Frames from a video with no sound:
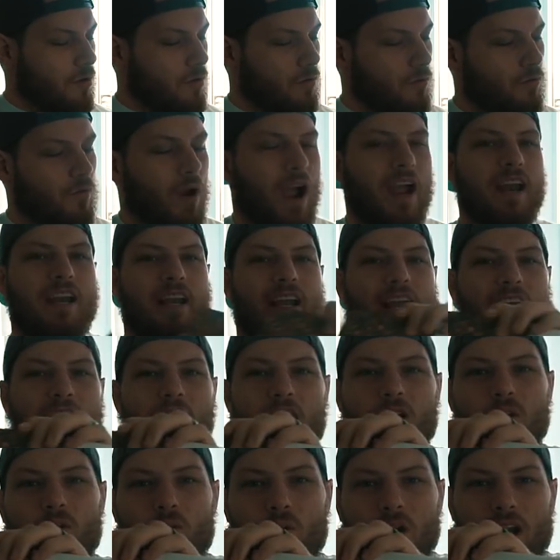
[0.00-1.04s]
writing
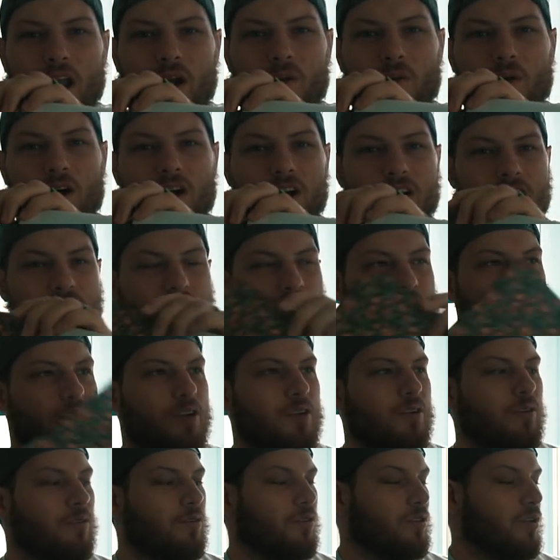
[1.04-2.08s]
out what I wanted to
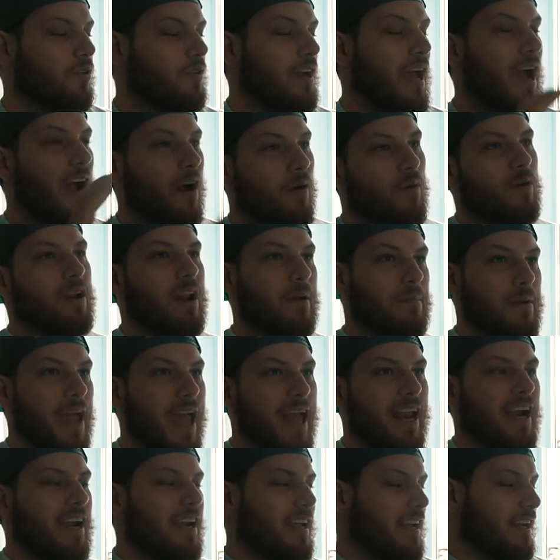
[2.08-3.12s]
do. So now when I'm
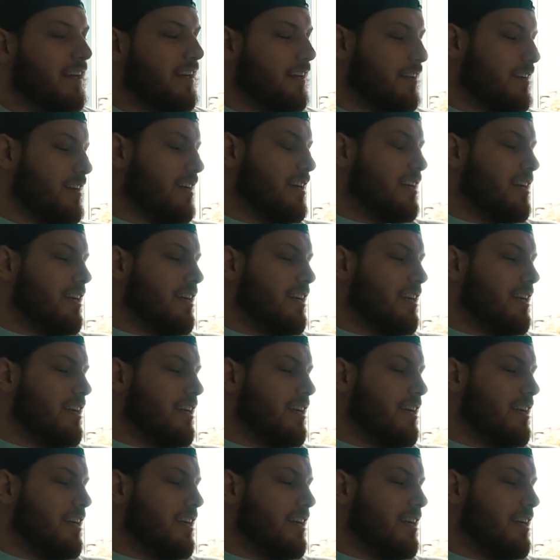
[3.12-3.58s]
editing,